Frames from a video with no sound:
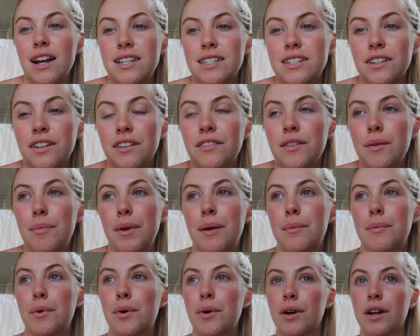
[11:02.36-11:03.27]
I still have a
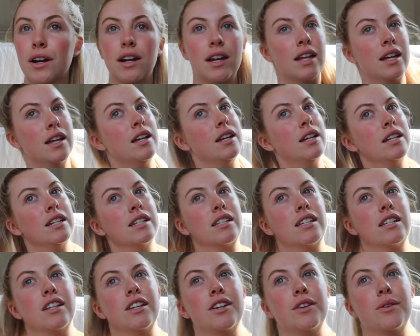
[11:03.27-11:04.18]
bit more
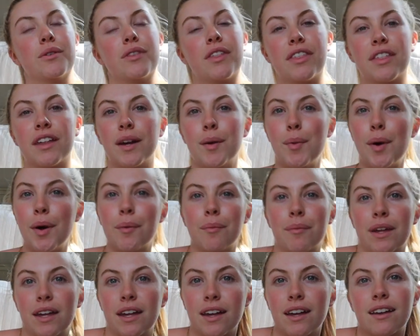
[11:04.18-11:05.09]
to do. The thing about
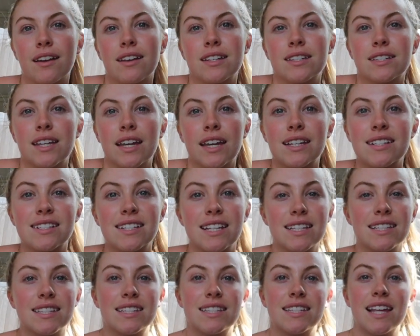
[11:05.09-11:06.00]
me is like,
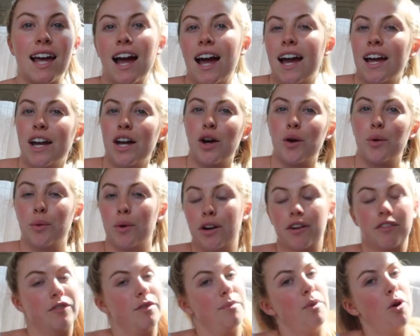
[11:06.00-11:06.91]
since I
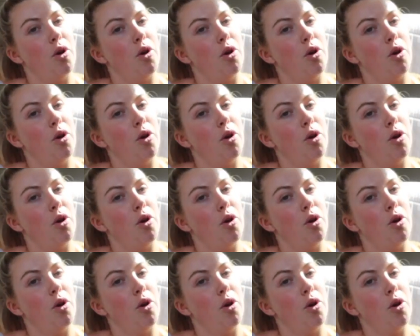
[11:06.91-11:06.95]
work from